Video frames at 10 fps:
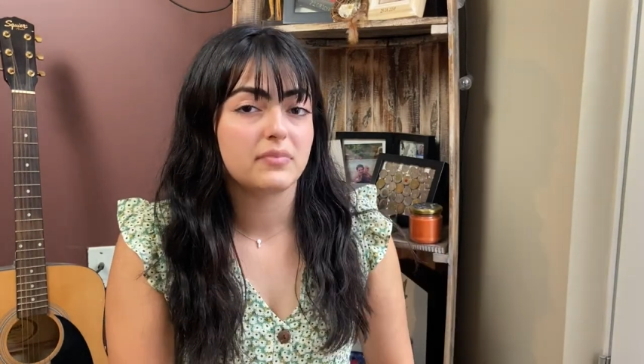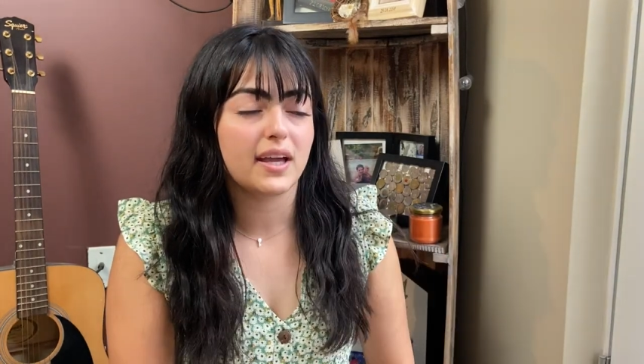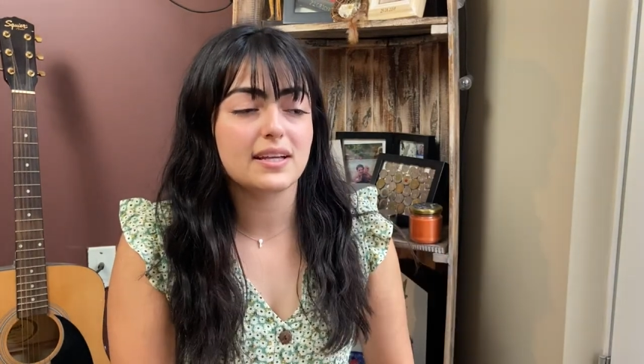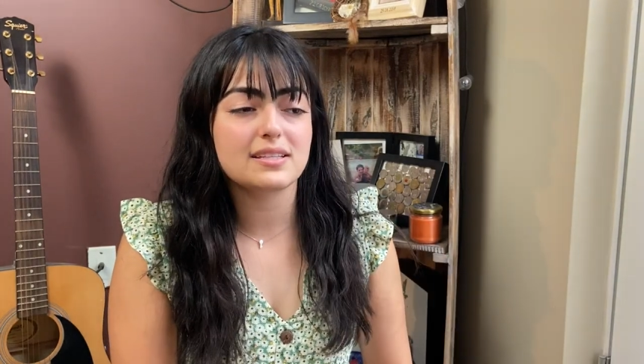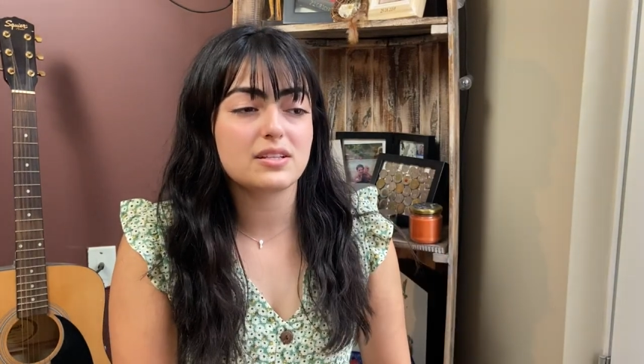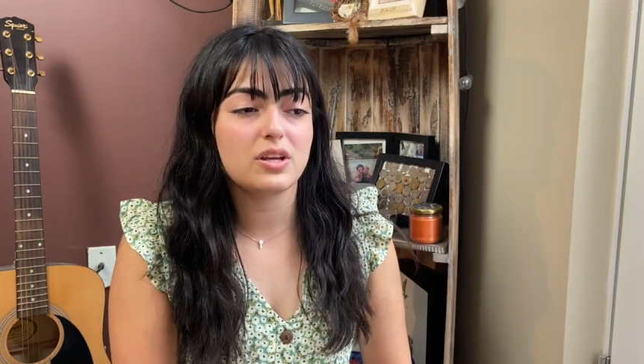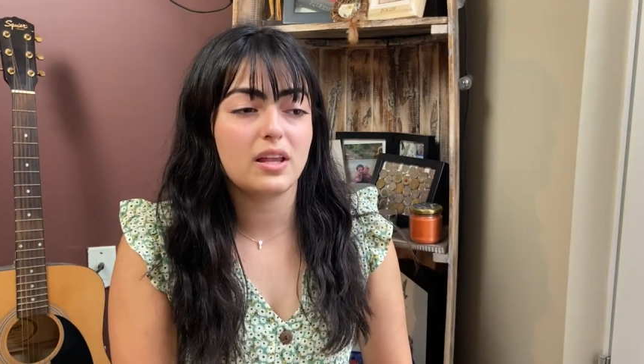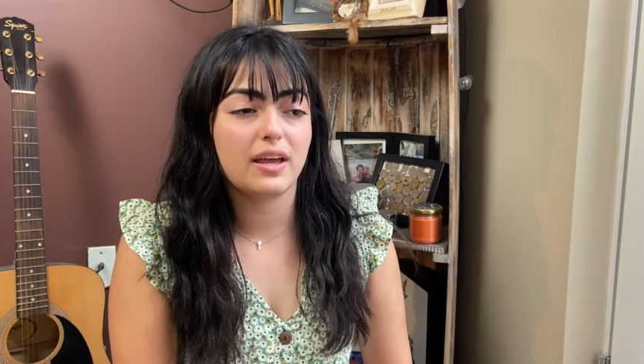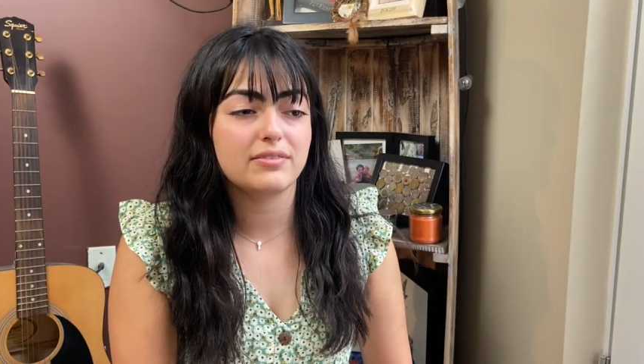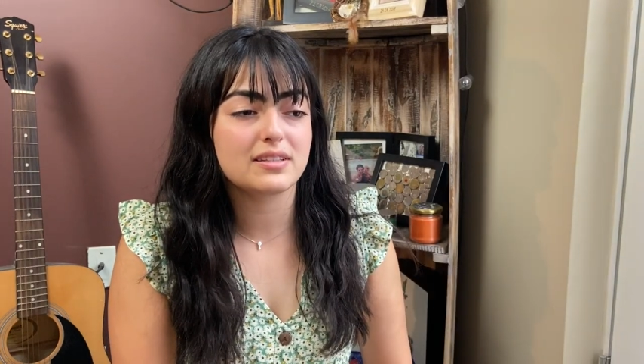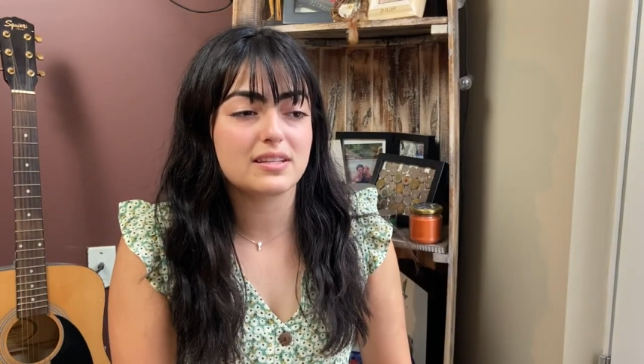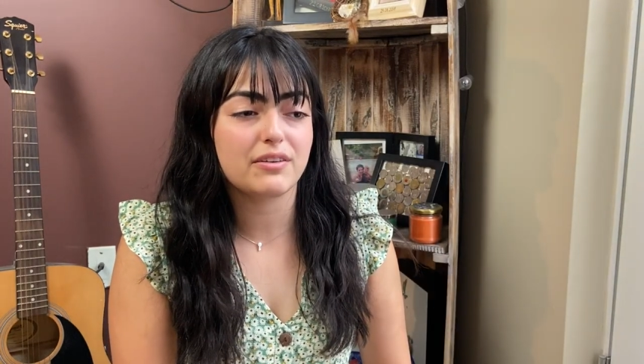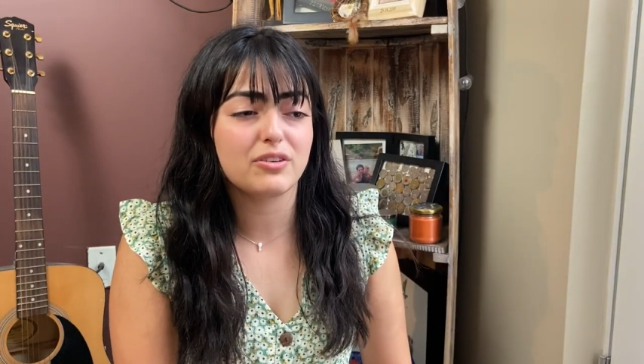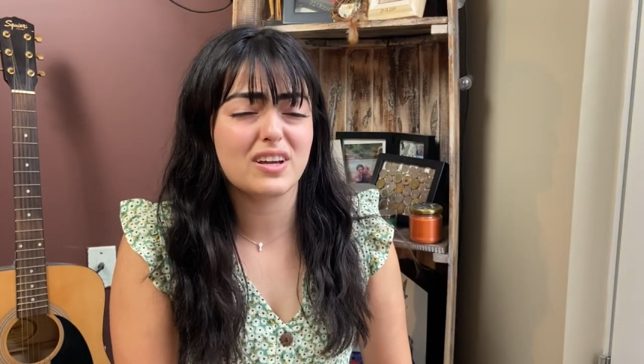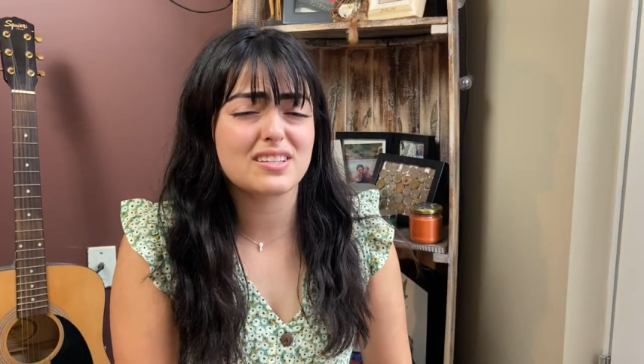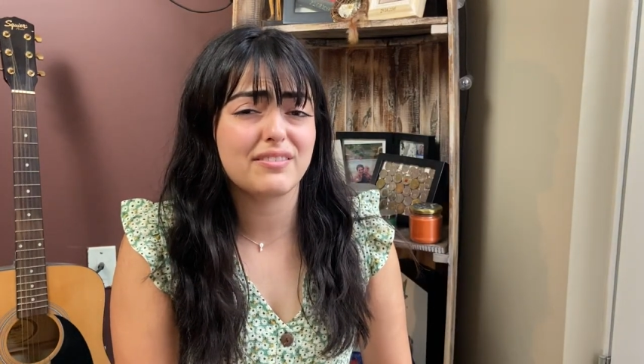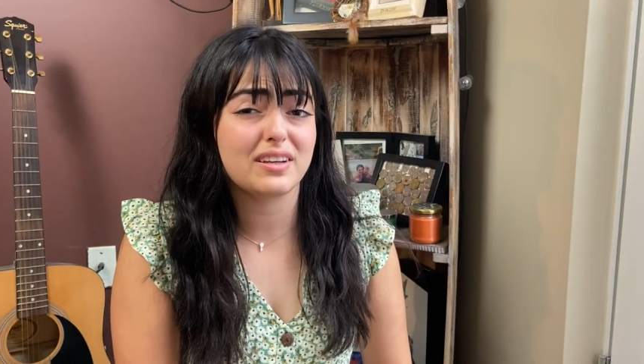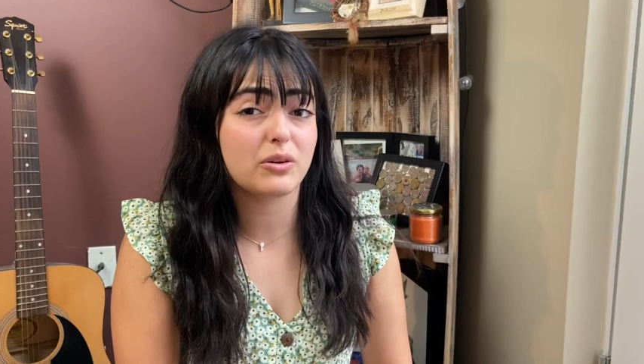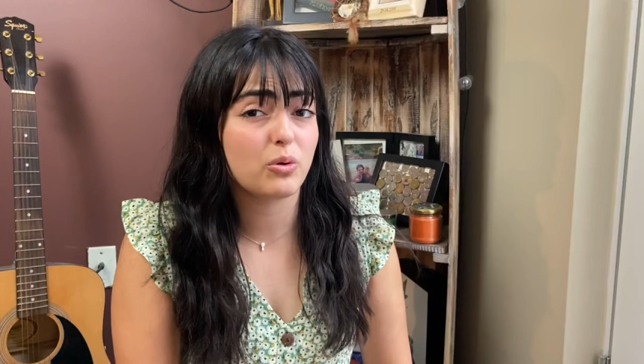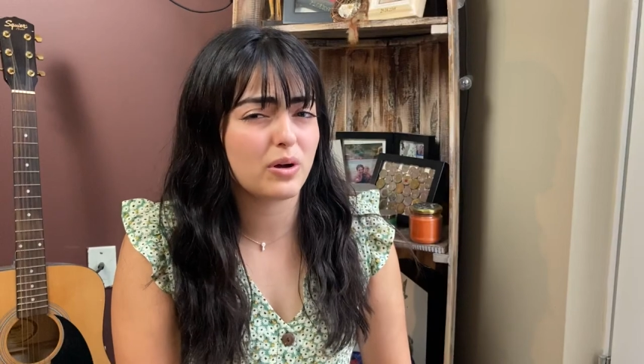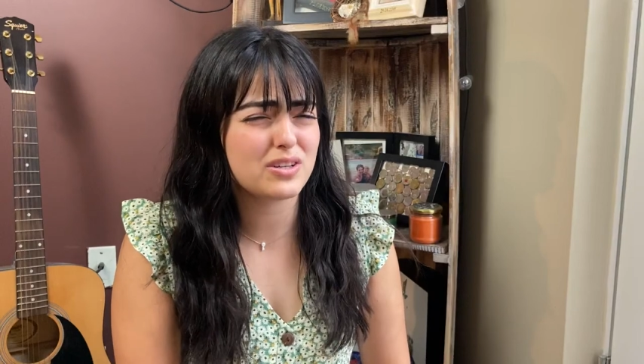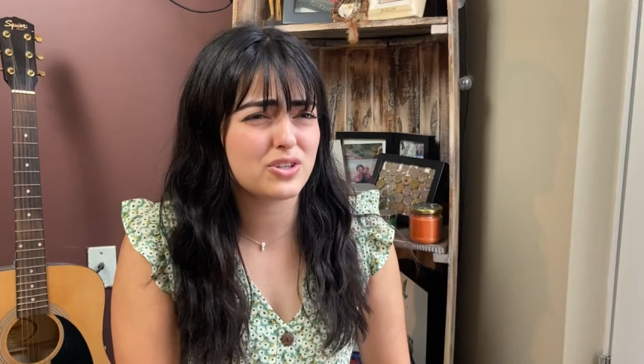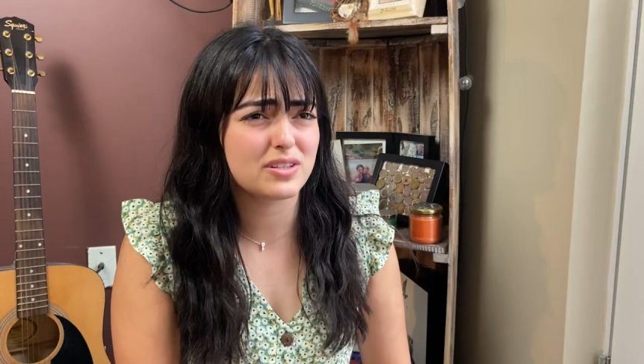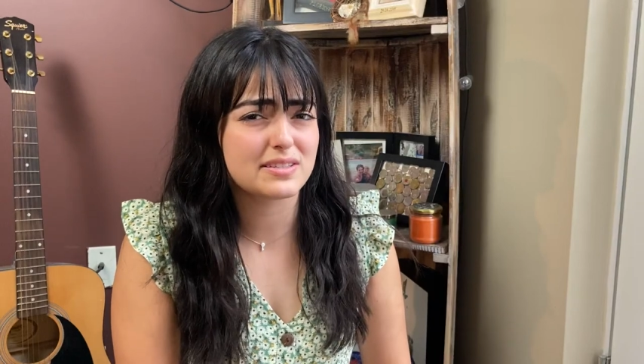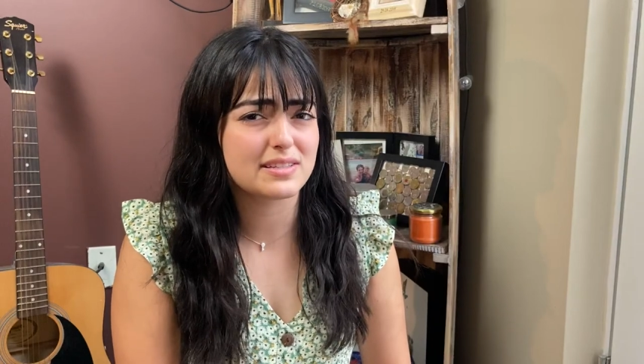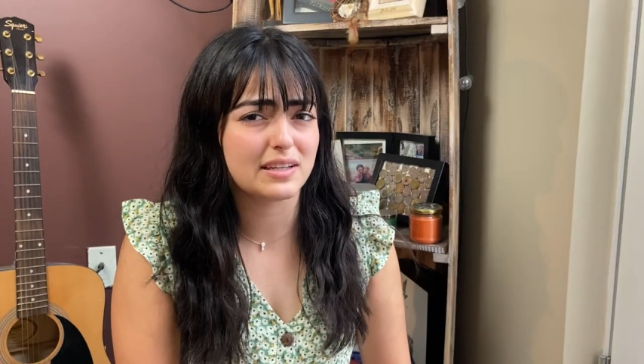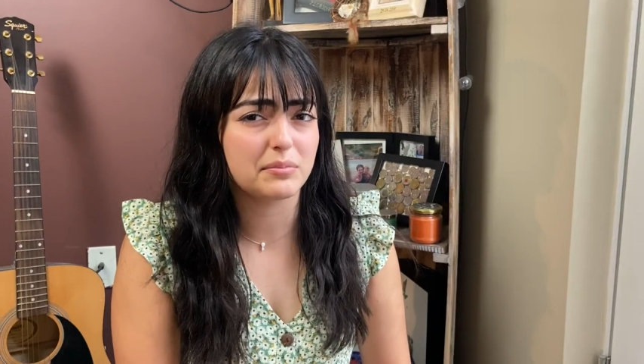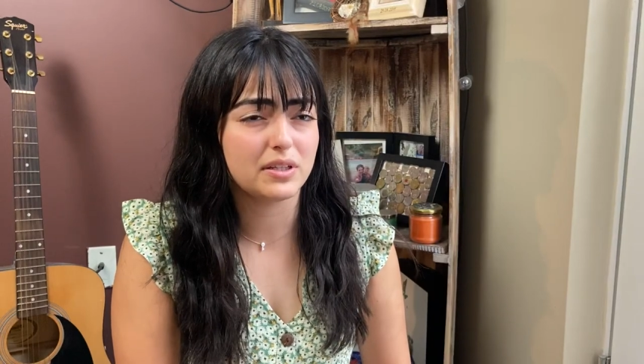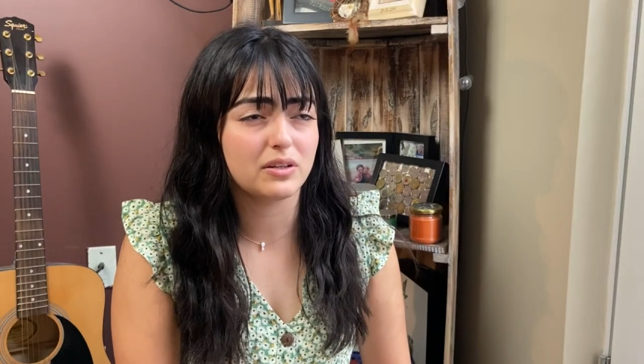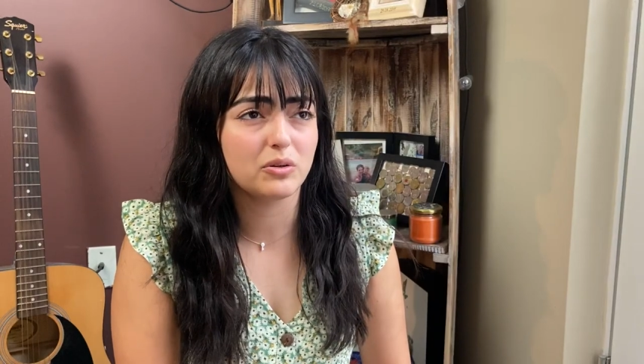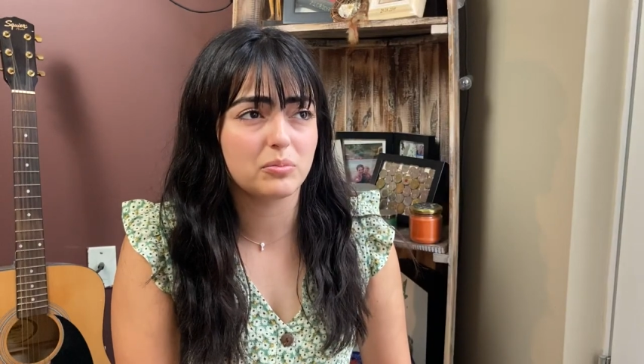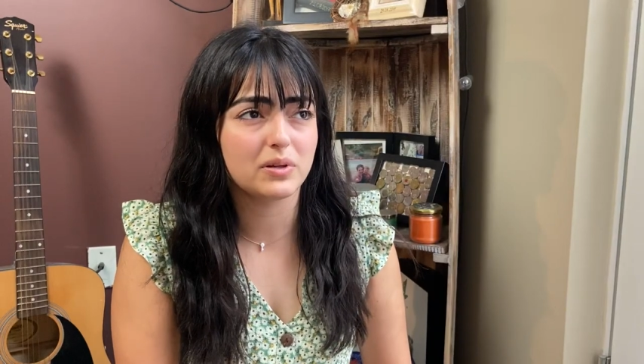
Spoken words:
I guess that's all I have to say. If you guys have any questions, let me know.